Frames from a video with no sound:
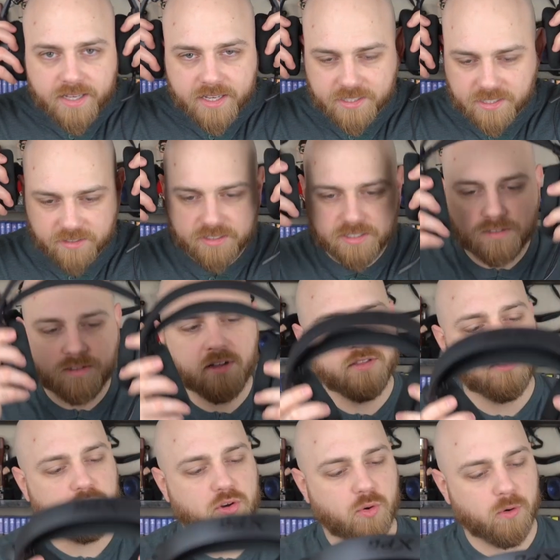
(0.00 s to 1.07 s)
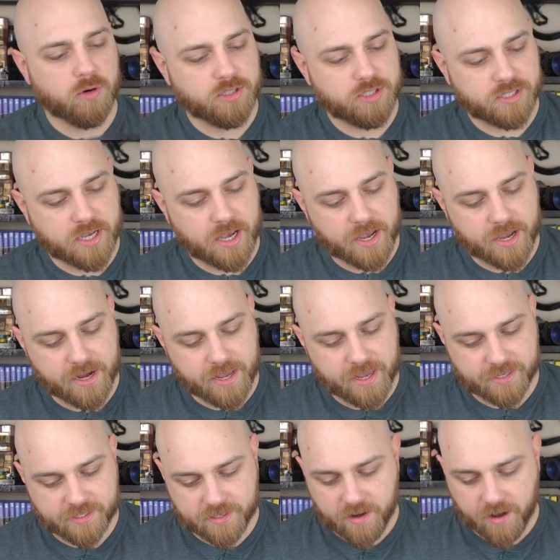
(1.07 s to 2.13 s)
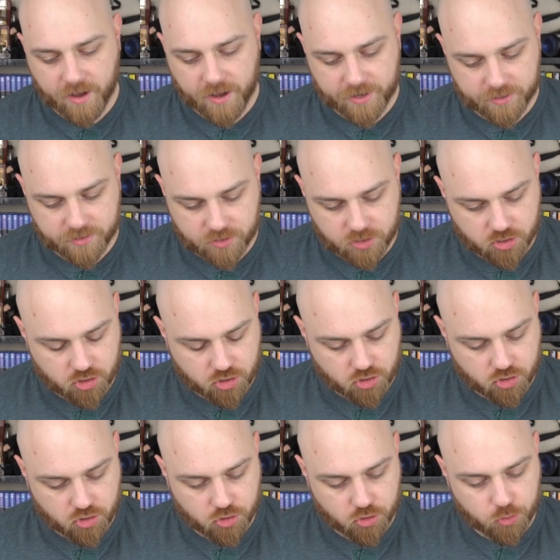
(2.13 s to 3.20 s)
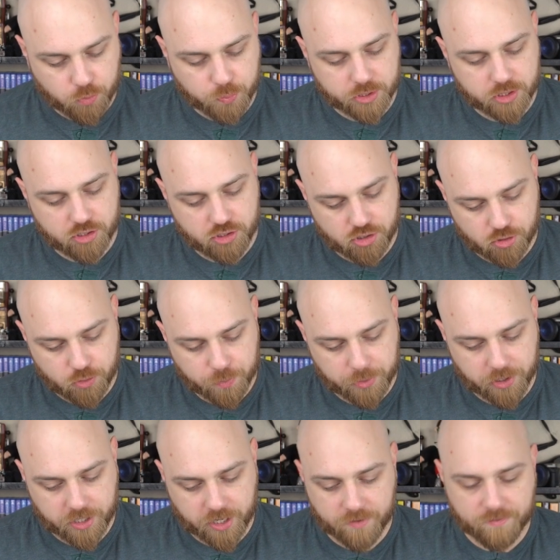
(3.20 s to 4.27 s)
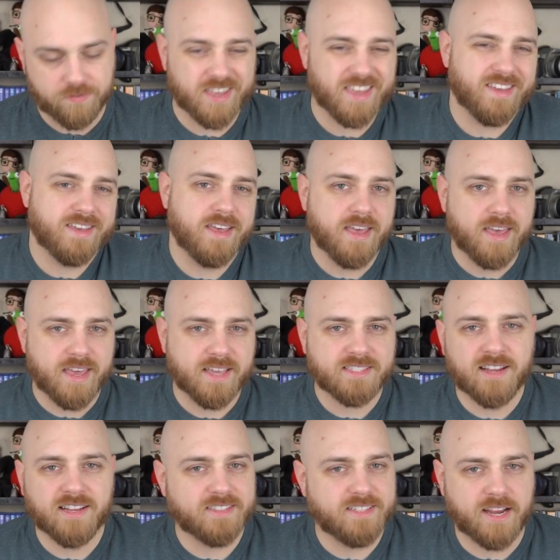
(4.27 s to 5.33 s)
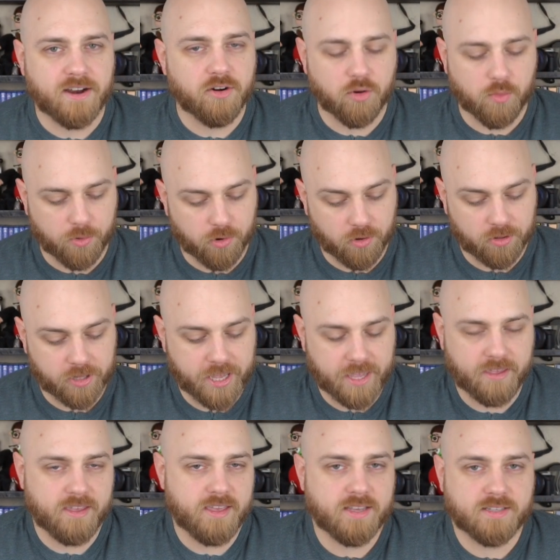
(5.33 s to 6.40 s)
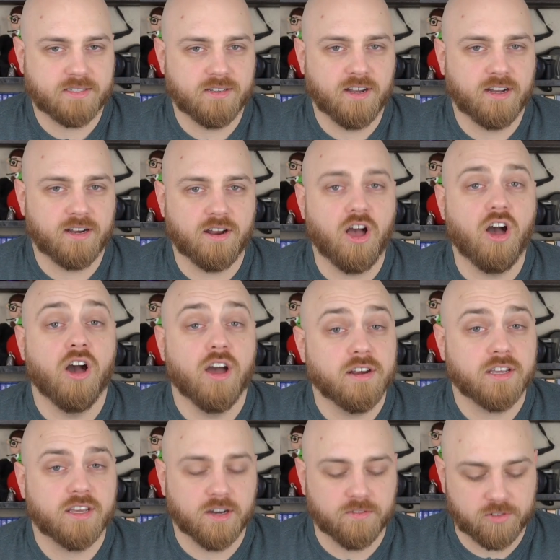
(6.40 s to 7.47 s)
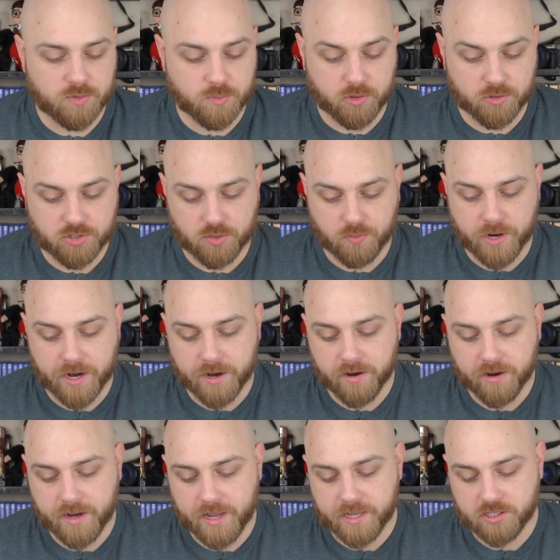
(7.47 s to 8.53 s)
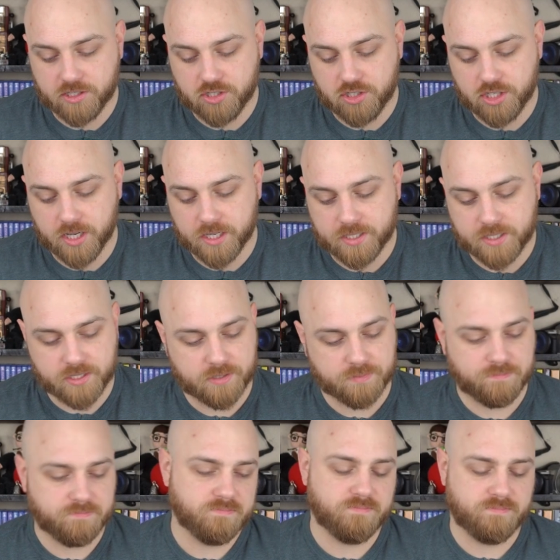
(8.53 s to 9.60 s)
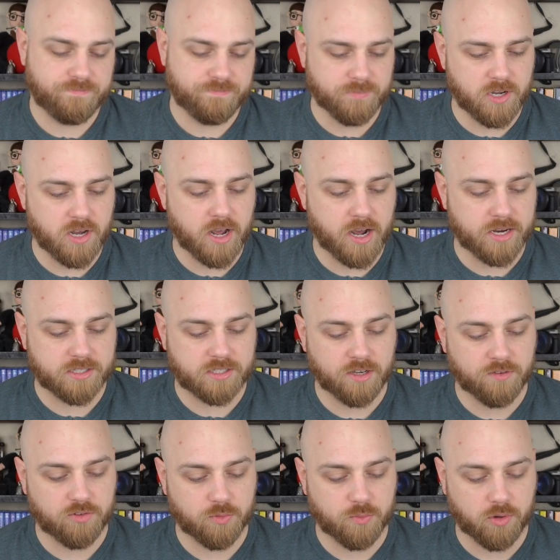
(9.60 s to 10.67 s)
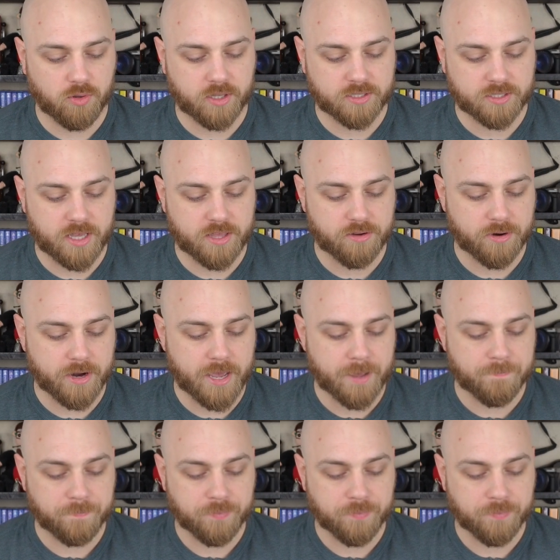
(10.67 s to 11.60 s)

it's a little on the coarse side. It's not super comfy. It's not terrible, like it's not uncomfortable to wear. It's just not as comfortable as leatherette.